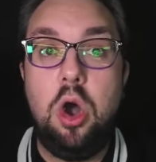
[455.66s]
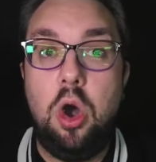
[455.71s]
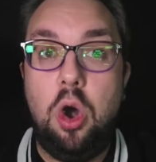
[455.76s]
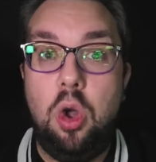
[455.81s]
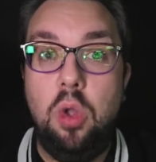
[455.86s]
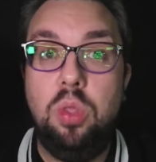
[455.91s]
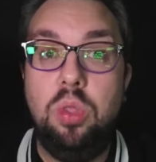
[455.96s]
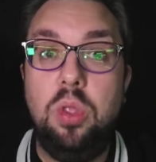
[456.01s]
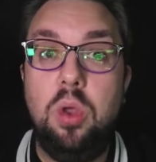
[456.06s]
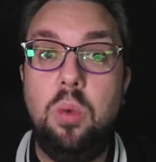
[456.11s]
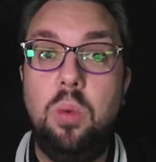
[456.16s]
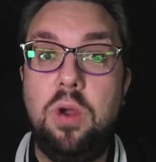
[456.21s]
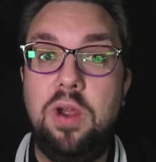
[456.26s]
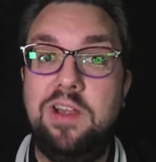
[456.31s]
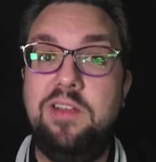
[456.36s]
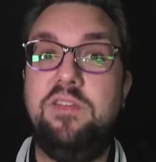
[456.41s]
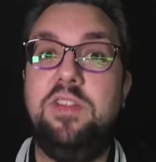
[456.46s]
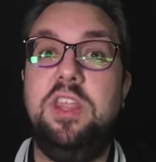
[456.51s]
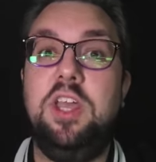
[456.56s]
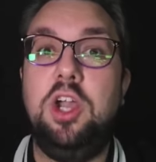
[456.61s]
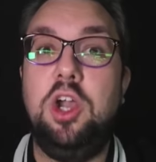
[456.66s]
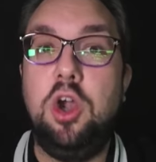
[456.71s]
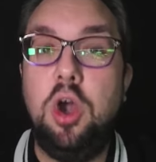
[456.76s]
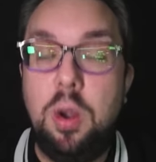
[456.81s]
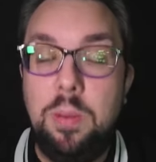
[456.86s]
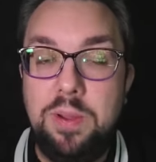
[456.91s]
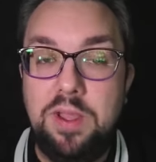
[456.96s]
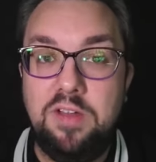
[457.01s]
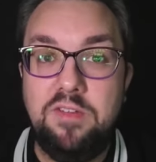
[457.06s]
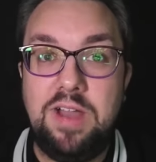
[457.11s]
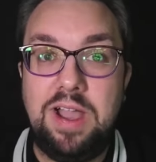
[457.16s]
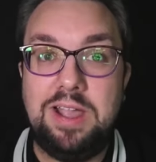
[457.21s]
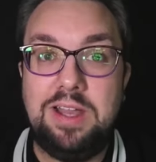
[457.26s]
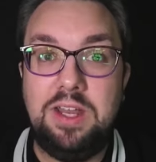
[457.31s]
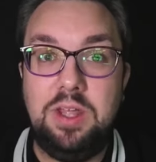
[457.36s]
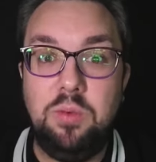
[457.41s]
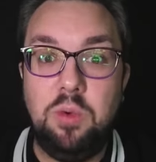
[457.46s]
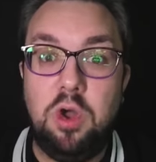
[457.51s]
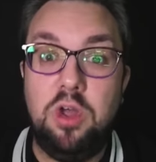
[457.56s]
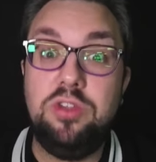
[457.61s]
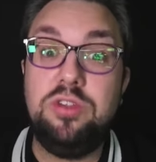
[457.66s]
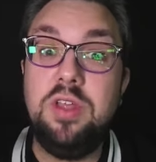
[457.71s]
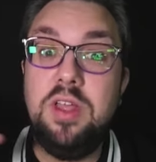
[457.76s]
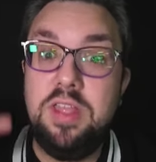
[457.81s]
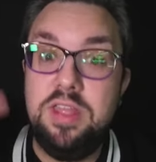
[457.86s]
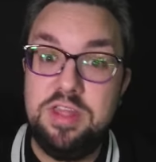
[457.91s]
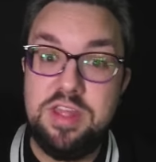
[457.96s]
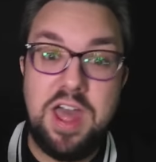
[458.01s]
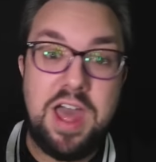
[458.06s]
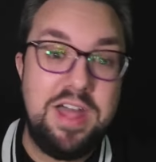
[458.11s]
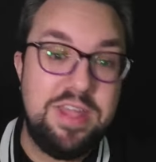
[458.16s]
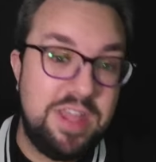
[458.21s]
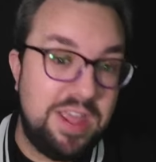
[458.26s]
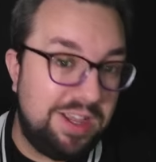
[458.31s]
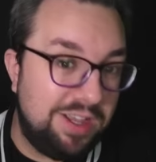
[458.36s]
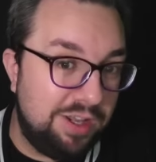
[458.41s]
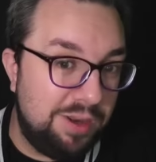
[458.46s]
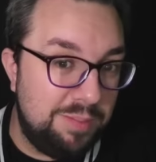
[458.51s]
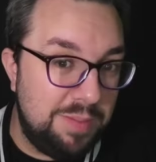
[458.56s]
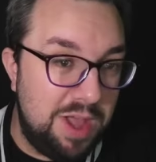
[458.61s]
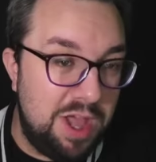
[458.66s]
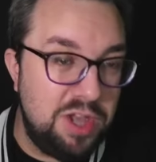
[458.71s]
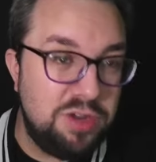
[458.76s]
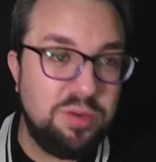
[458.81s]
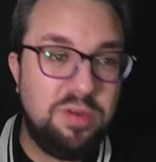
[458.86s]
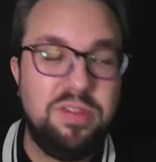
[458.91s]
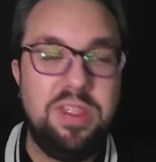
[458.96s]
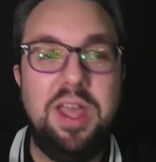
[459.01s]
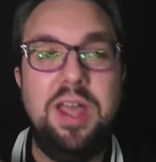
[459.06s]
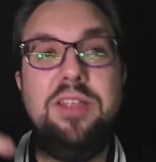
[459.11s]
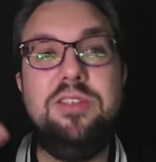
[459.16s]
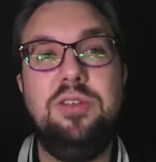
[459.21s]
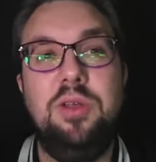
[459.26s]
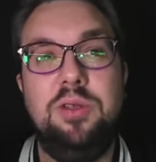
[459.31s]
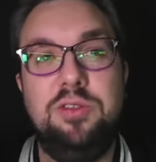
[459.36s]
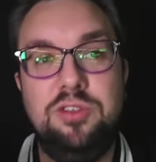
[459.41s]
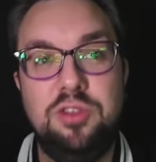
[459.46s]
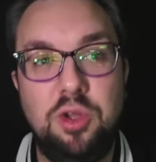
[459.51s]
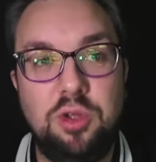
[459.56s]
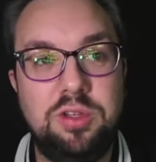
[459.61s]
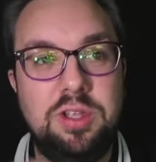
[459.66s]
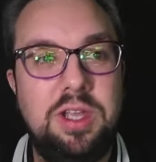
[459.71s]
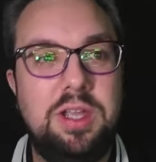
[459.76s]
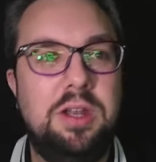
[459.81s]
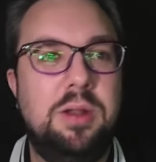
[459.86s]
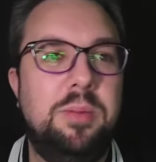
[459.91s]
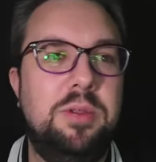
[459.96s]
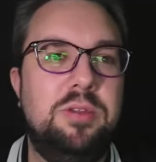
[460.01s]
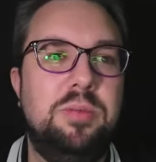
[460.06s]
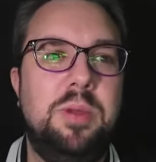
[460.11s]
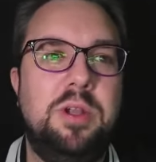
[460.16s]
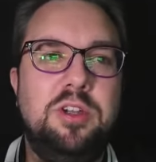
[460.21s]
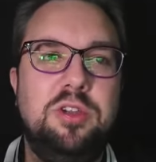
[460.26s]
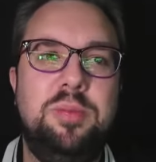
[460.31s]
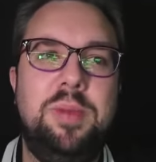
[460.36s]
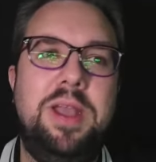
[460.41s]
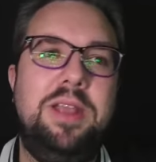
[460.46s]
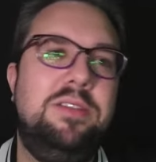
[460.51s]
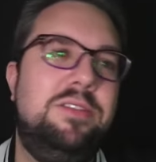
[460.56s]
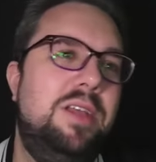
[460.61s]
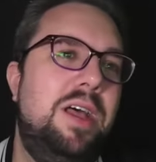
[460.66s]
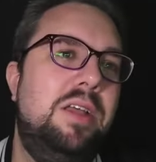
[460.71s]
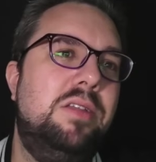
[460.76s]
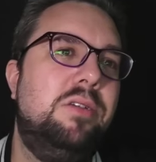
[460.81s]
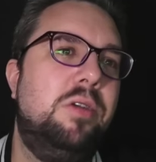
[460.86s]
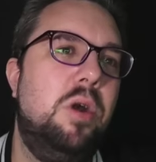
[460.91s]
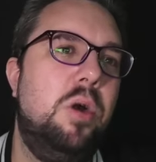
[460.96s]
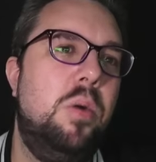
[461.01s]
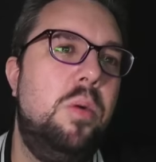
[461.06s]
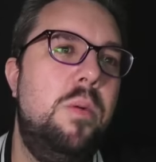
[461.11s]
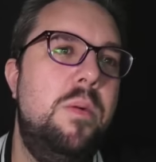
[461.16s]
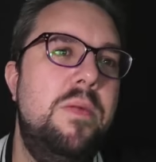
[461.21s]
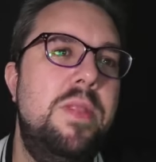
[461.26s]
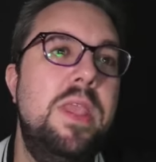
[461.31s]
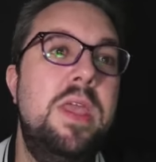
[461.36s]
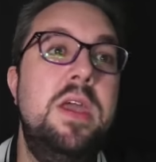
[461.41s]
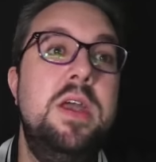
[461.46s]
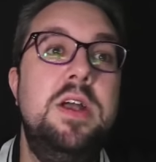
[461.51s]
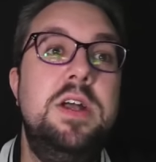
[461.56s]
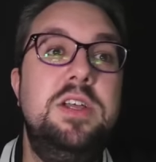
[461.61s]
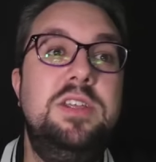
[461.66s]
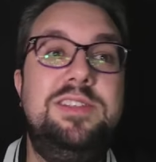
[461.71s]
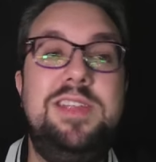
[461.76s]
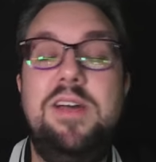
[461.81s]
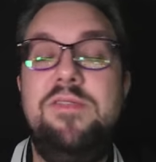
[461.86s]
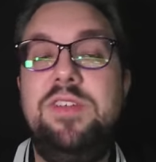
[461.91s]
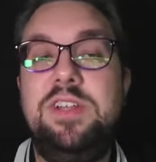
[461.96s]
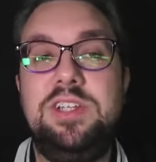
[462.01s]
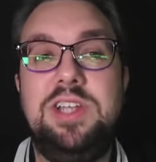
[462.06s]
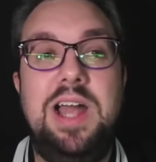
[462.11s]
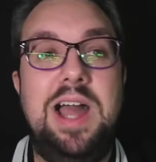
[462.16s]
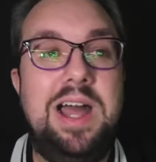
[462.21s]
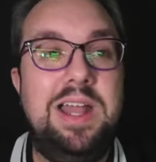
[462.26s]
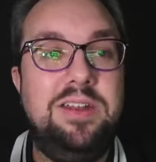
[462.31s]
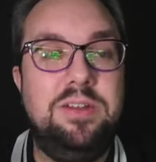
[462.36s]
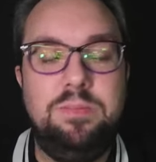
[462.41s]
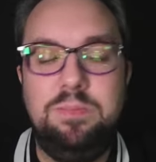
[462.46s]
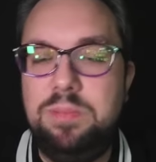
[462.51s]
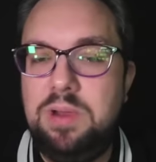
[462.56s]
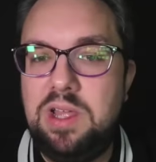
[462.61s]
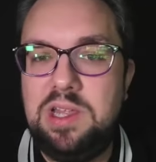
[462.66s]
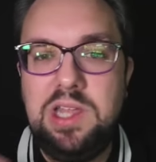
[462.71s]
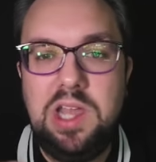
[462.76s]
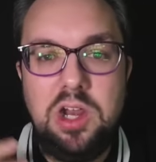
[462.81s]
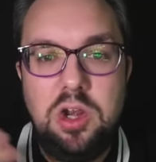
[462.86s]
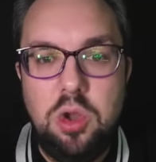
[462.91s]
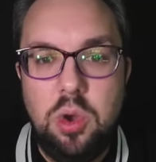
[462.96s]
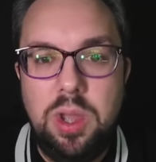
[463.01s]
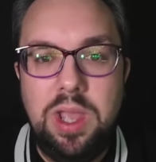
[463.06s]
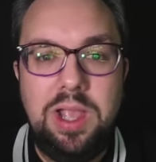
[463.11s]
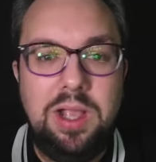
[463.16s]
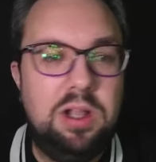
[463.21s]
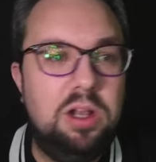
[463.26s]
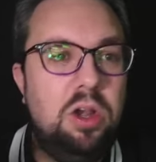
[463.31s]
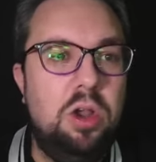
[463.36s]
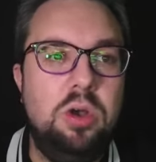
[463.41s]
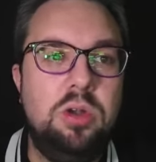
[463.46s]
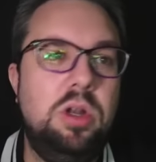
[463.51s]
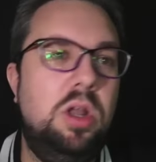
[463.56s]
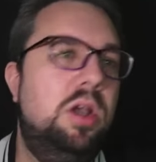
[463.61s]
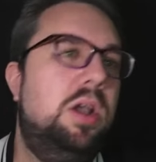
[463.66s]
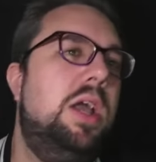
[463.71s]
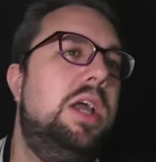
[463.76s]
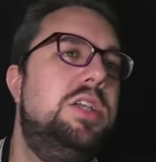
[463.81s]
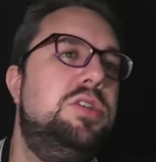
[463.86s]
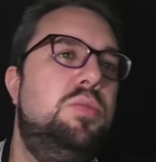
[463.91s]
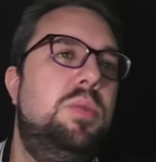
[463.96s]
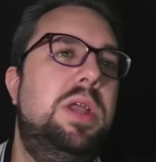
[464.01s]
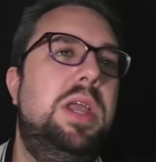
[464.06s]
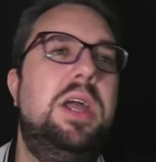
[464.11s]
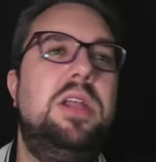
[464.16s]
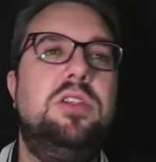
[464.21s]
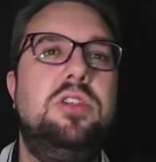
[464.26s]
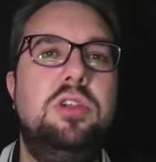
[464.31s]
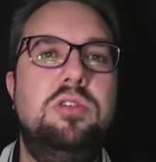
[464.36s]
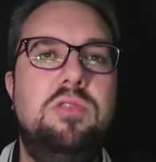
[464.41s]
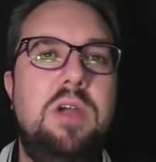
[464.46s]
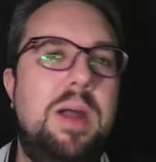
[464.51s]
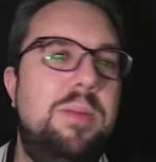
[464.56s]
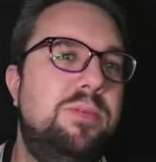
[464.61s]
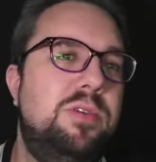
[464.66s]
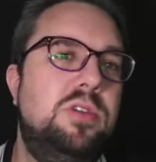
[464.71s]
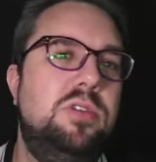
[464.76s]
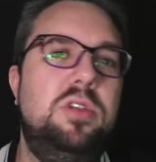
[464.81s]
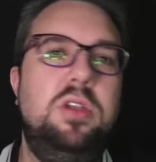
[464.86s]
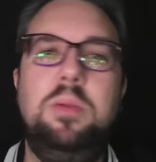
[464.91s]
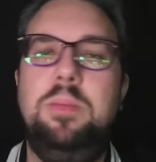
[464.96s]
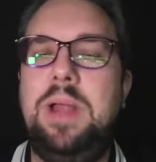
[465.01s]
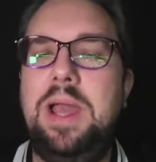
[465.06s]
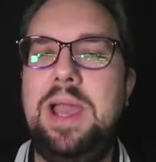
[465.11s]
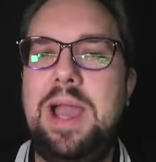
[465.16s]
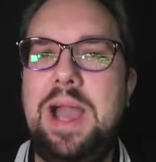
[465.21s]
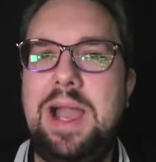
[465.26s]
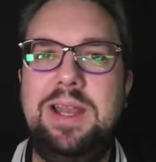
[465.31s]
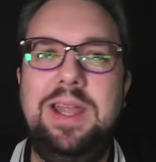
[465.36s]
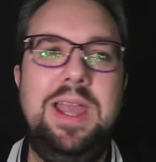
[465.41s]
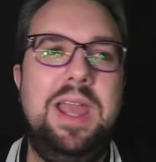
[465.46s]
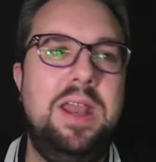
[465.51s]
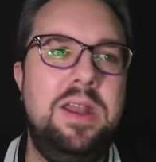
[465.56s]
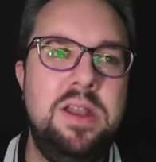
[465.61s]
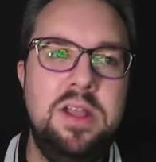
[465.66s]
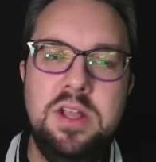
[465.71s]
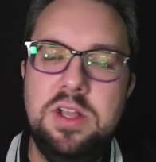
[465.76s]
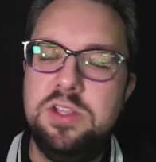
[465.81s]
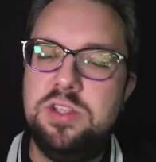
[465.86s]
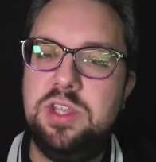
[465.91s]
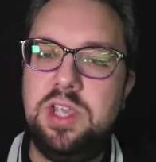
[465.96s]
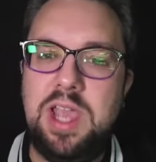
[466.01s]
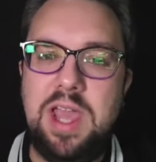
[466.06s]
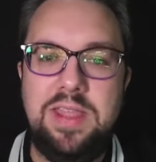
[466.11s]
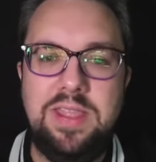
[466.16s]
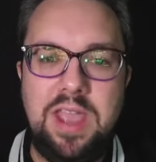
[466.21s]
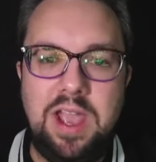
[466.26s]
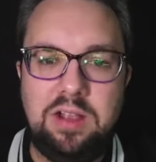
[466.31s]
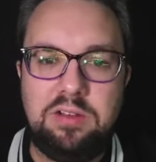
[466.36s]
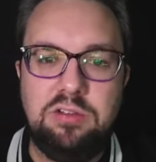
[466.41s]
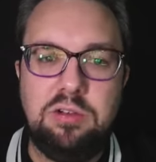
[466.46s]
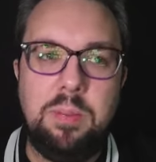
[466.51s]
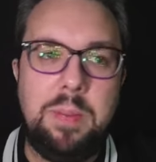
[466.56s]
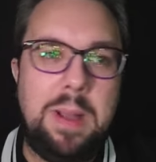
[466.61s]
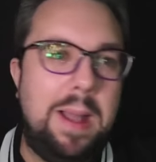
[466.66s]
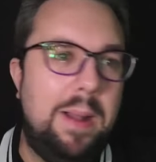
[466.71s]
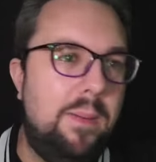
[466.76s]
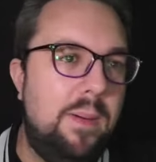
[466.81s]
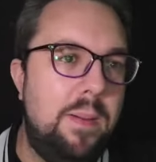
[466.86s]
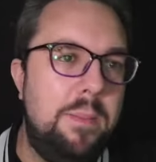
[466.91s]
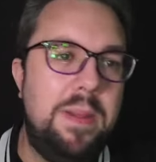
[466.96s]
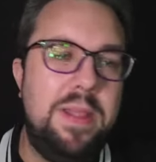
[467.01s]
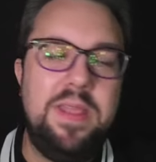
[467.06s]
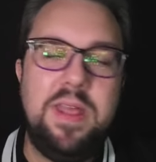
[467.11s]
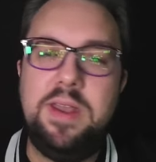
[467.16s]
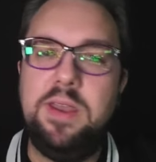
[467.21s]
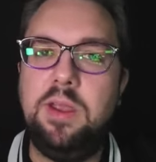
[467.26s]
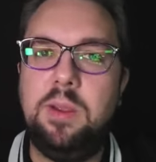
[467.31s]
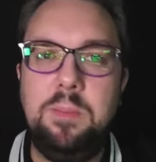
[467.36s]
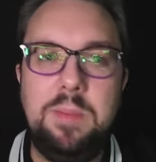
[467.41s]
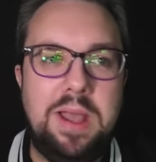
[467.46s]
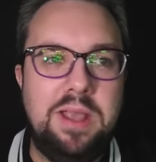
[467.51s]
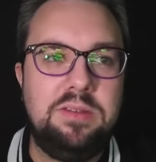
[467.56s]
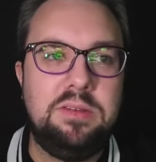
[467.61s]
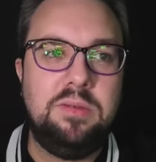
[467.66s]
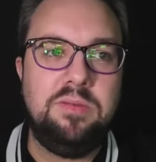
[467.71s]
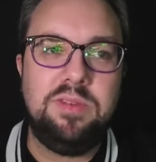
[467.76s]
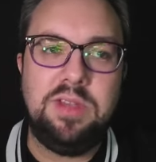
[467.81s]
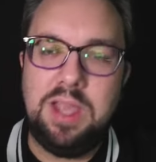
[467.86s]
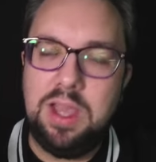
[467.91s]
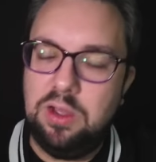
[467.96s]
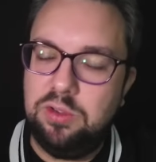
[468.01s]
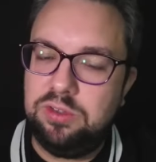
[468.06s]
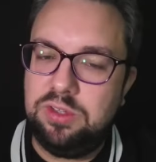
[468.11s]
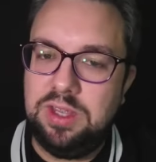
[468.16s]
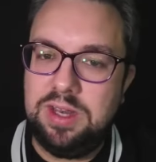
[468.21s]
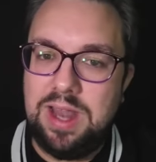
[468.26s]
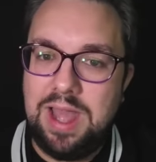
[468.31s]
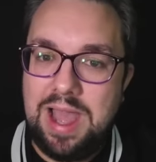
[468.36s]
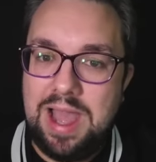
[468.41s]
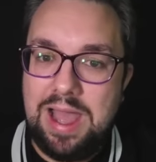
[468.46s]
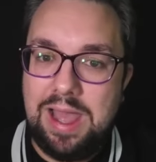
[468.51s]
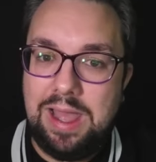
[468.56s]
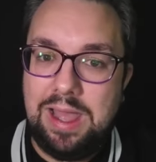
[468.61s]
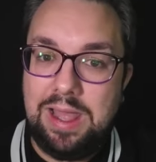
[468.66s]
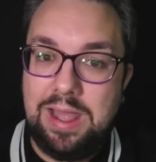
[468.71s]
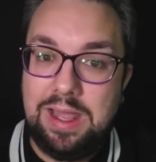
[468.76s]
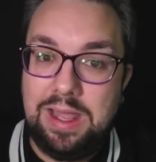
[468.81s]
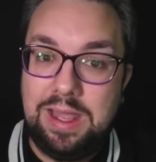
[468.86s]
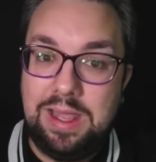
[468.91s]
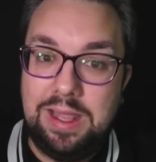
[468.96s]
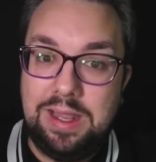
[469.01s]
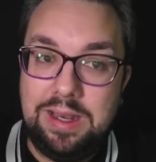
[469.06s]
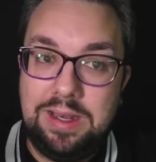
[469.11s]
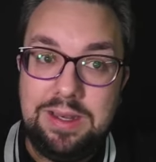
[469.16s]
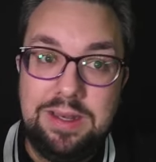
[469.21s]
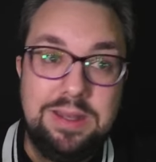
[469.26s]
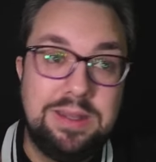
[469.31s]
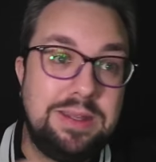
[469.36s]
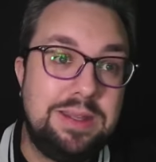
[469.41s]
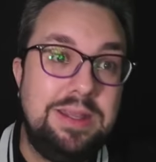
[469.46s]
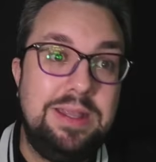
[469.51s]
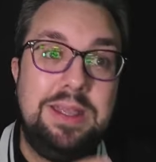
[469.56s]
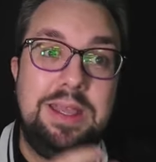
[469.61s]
on wherever the copy of Agony was, they're then going to merge with it, so it's not taking up as much space. So that's cool. Savage Land, bloody annoying Clog location where you get 2 Raptors. You can play Agony in, so you're getting the extra power, but then you can play something else in, and